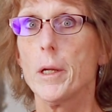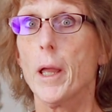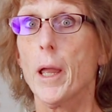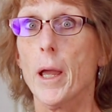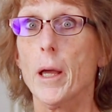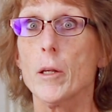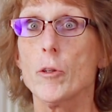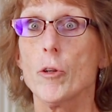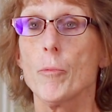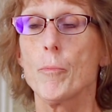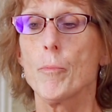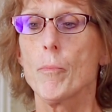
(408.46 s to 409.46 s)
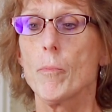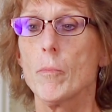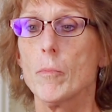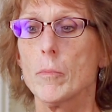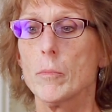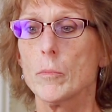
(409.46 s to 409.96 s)
And
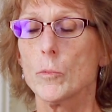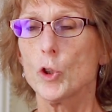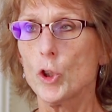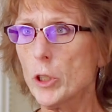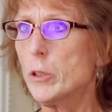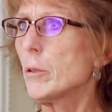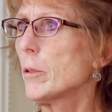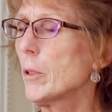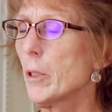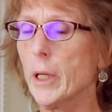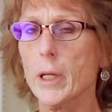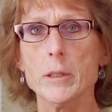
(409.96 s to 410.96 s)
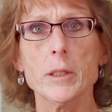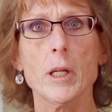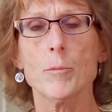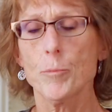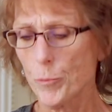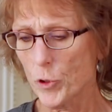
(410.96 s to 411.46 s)
just, like I
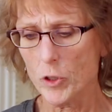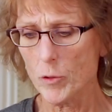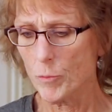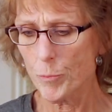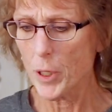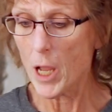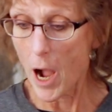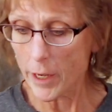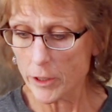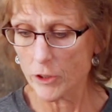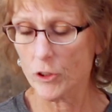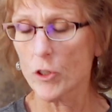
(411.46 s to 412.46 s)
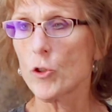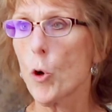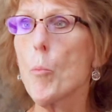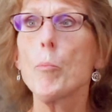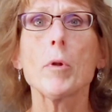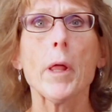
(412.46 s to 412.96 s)
said, just be honest and
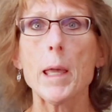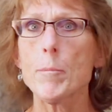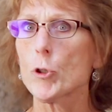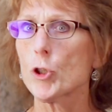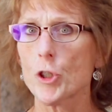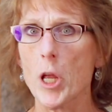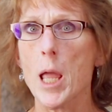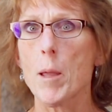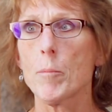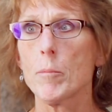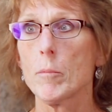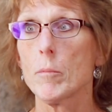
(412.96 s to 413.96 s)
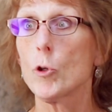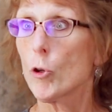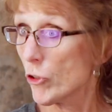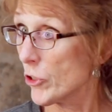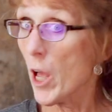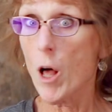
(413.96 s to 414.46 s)
don't blame or shame
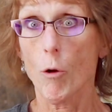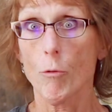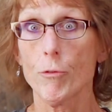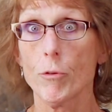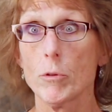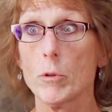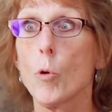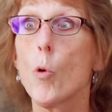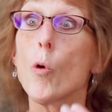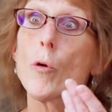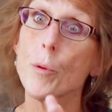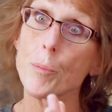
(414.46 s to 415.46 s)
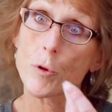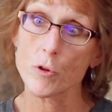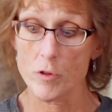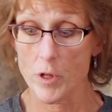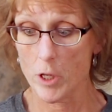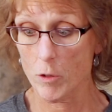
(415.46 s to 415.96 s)
yourself or the
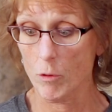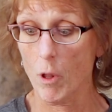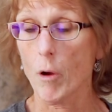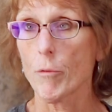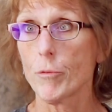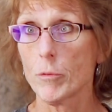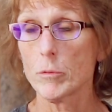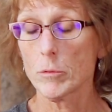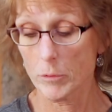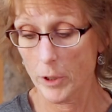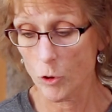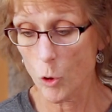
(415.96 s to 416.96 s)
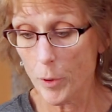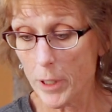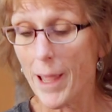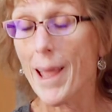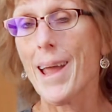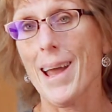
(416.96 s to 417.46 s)
person that you love. Like,
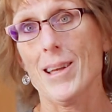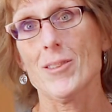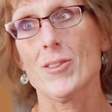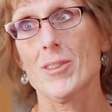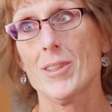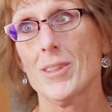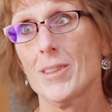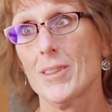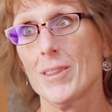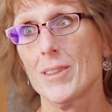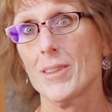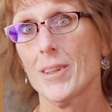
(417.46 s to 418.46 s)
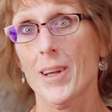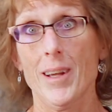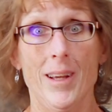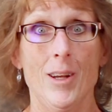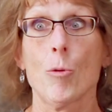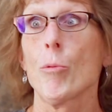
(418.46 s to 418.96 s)
nobody asked.
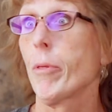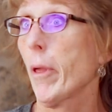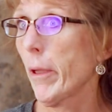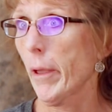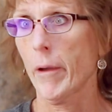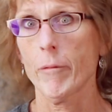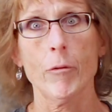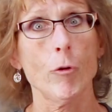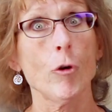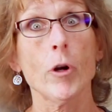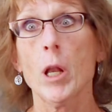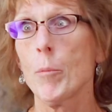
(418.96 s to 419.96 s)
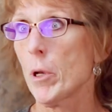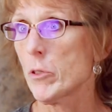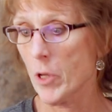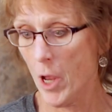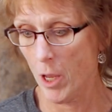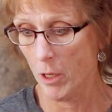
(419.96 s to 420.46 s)
I don't think I've ever heard anybody
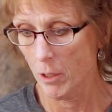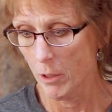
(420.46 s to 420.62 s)
say,